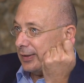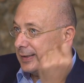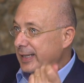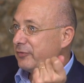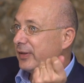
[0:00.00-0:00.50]

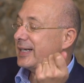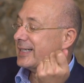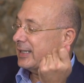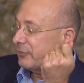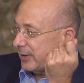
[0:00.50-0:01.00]
live in a
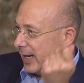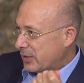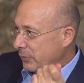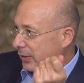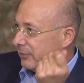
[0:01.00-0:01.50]

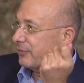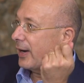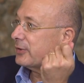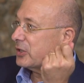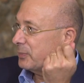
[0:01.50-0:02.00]
civilized world
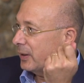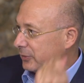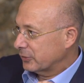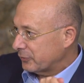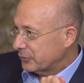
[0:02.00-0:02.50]
without the
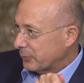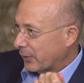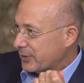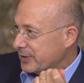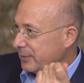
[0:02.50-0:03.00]
spirit of
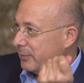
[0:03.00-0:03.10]
democracy.